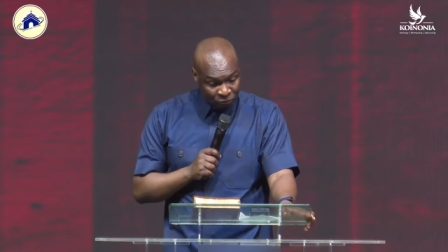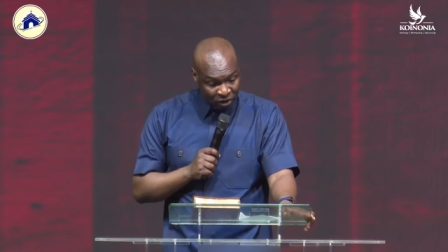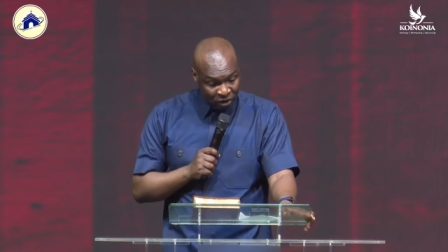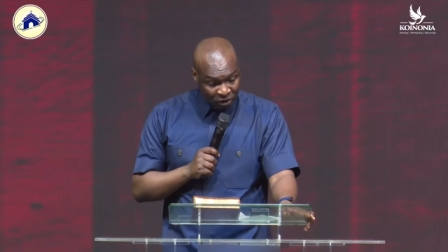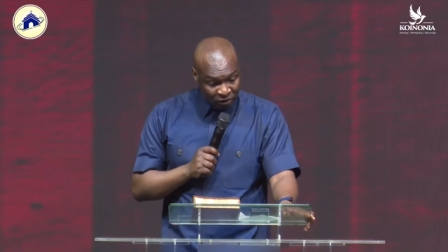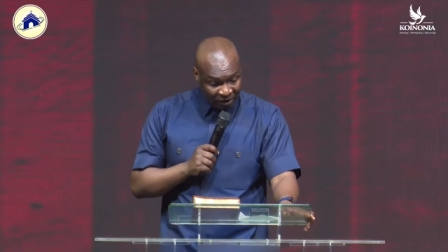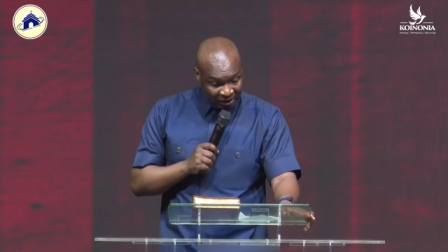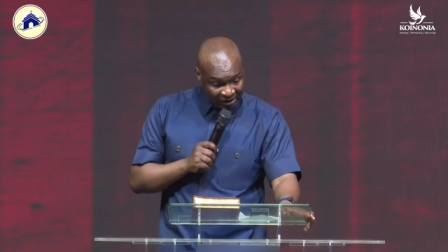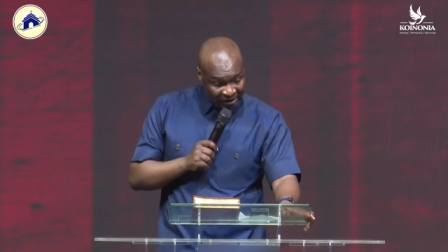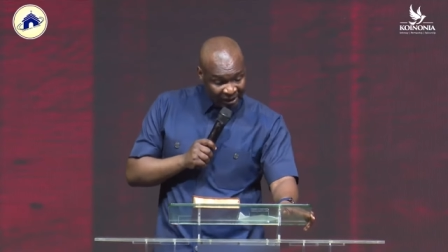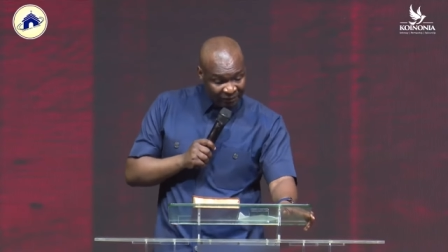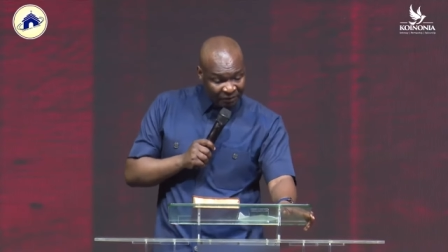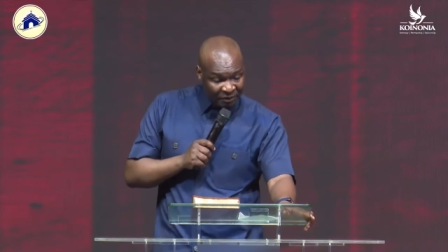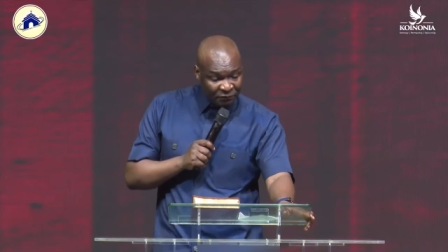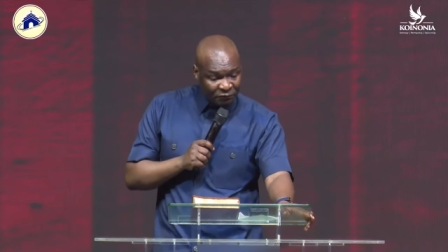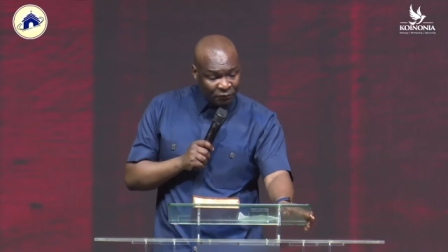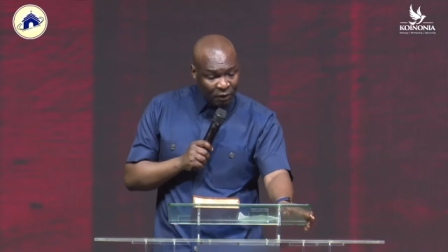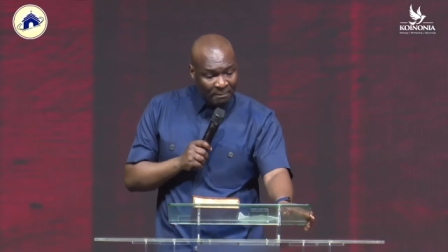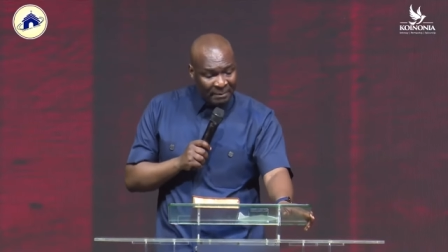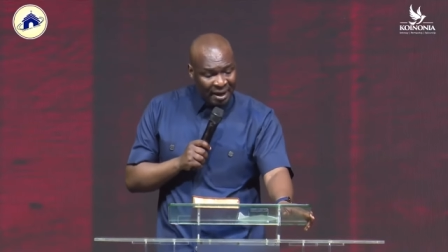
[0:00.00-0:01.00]
Receiving
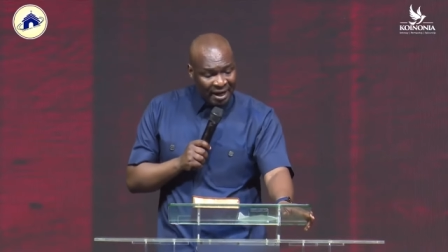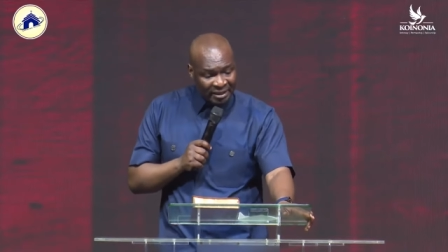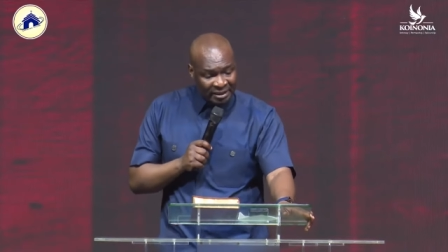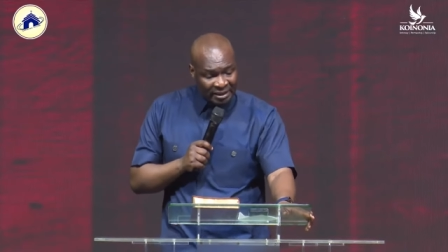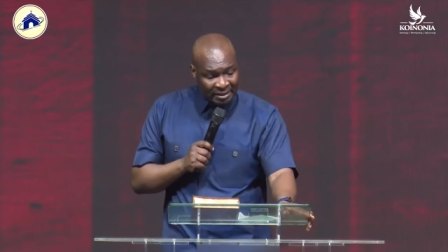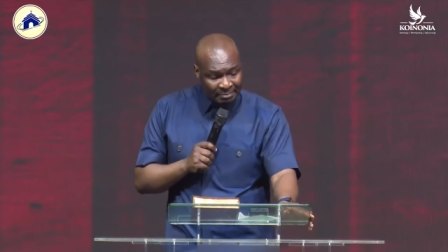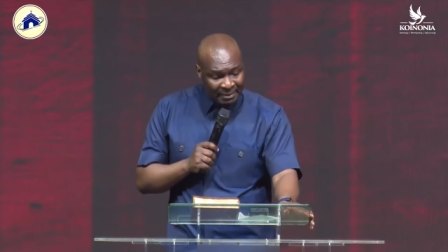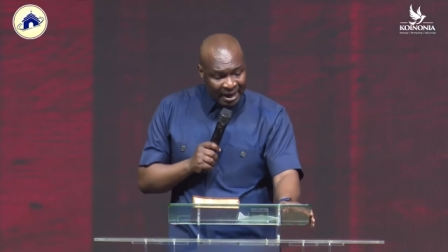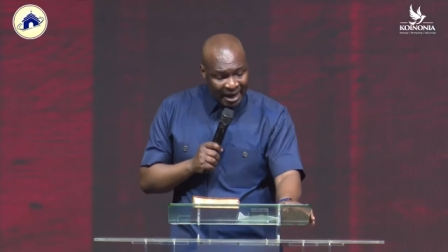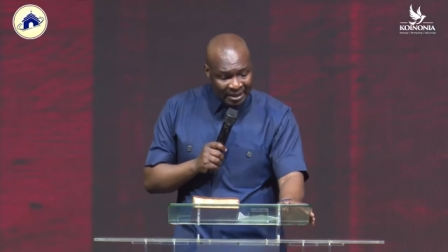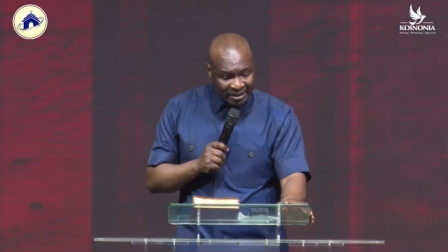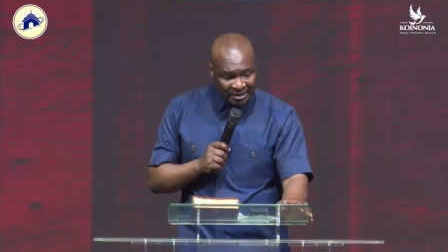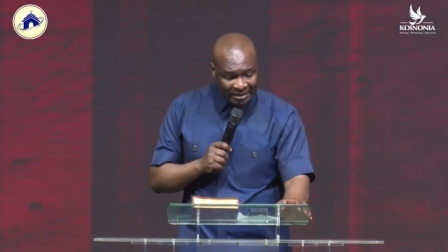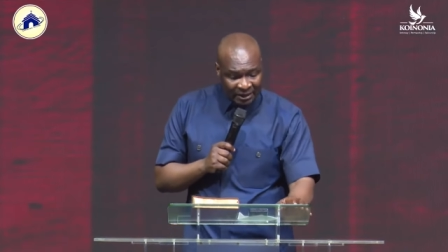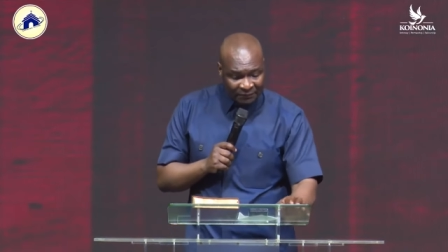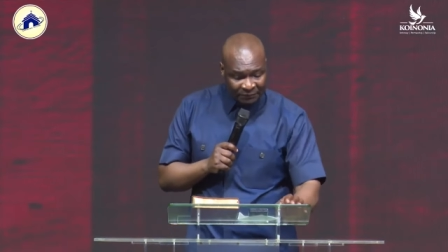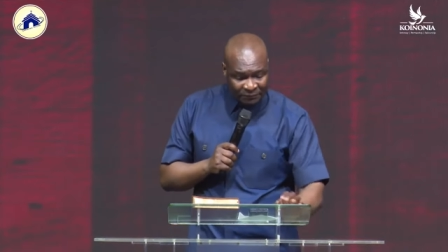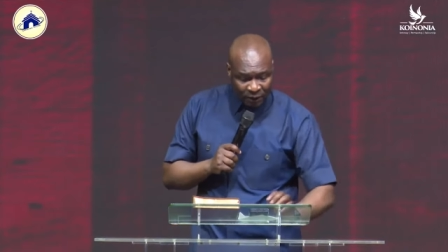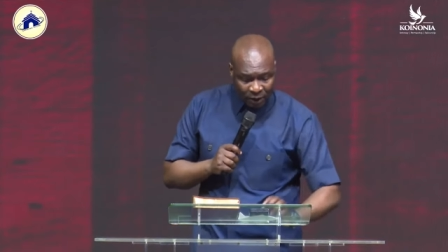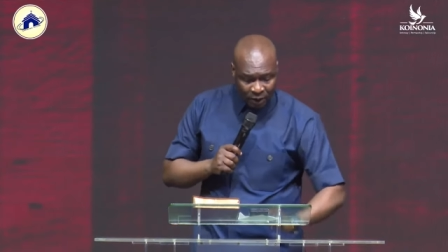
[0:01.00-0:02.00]
from men demands
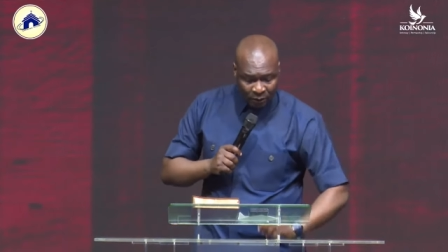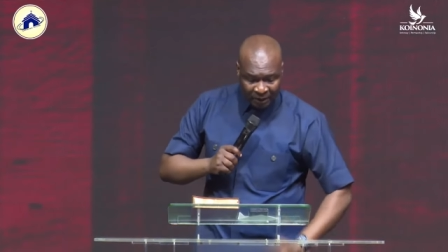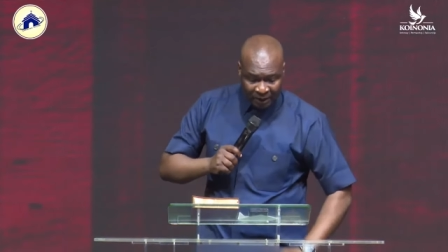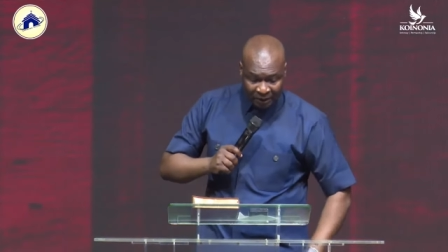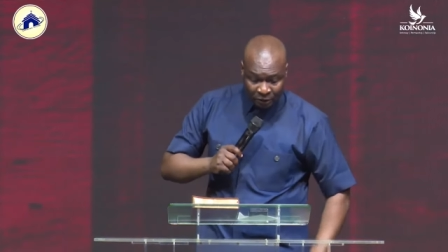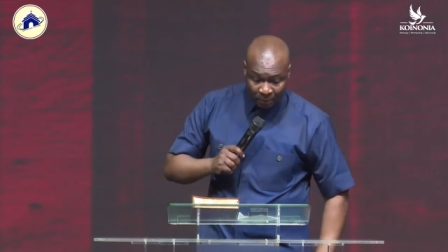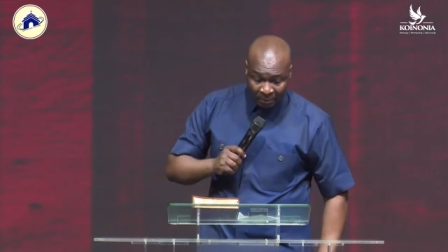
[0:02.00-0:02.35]
the following.